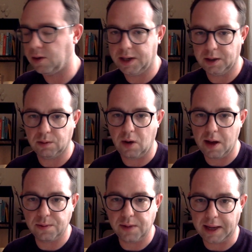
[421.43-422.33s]
looking at the
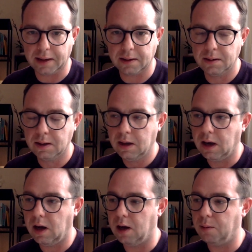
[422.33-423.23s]
right thing,
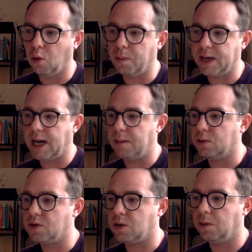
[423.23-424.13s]
or being
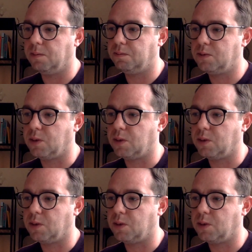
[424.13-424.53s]
able to